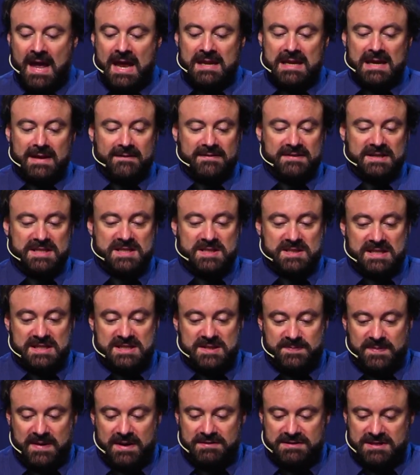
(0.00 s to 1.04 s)
Now, this
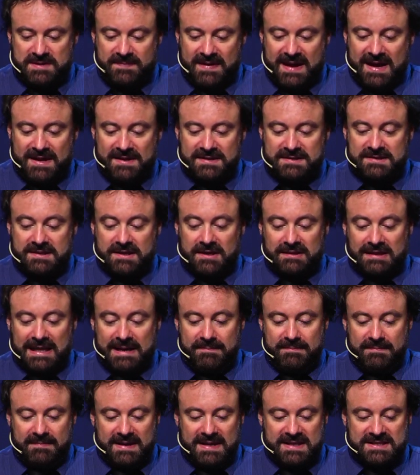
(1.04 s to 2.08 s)
dispute about
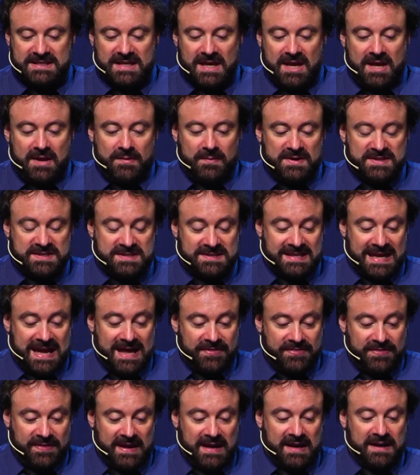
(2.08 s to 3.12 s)
Columbus was
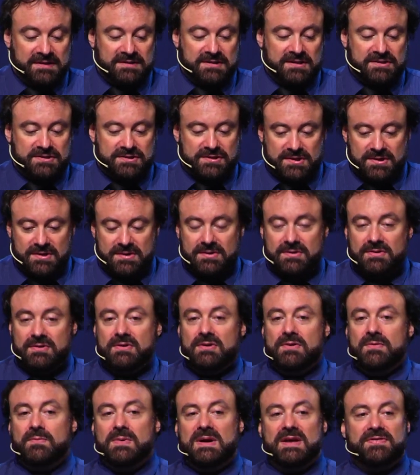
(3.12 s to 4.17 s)
nothing to
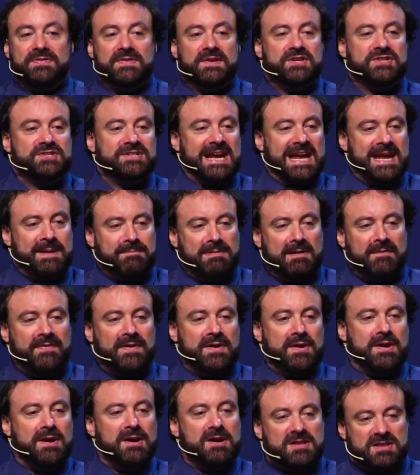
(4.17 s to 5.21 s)
do with the shape of
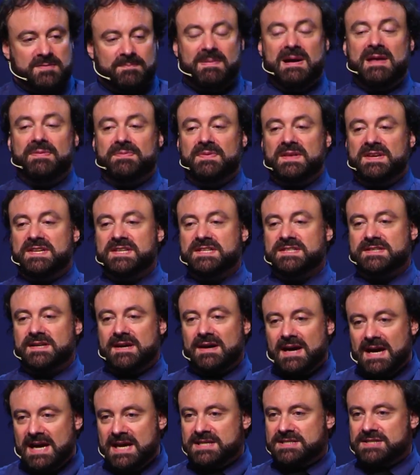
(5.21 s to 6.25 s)
the earth, but the
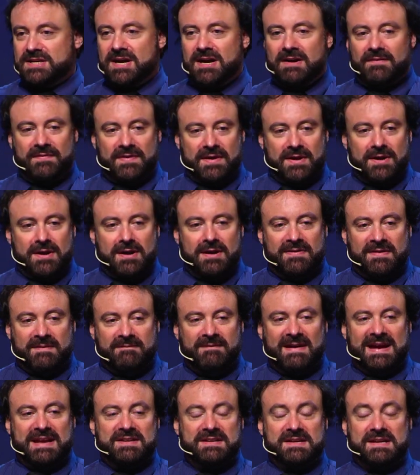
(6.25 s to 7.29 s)
size of the earth. In
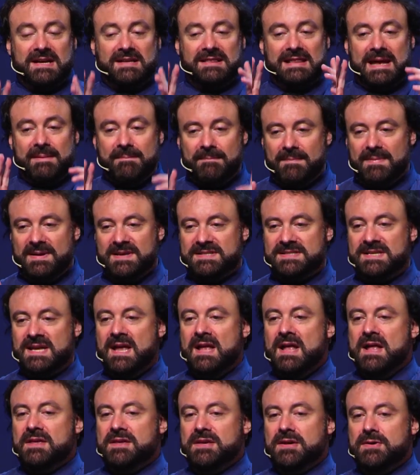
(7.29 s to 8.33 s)
fact, Columbus
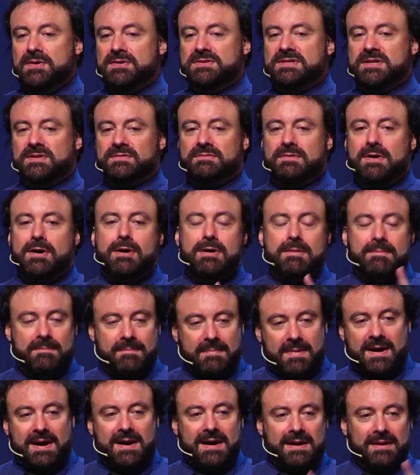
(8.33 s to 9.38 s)
used the wrong
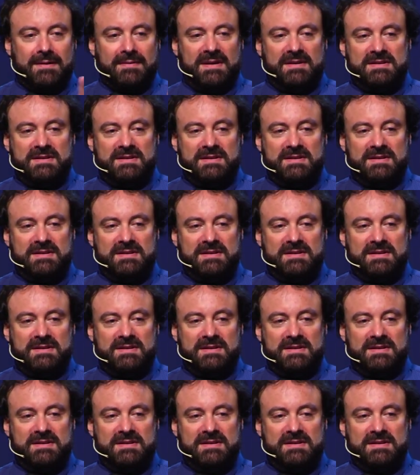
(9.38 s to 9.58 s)
mile.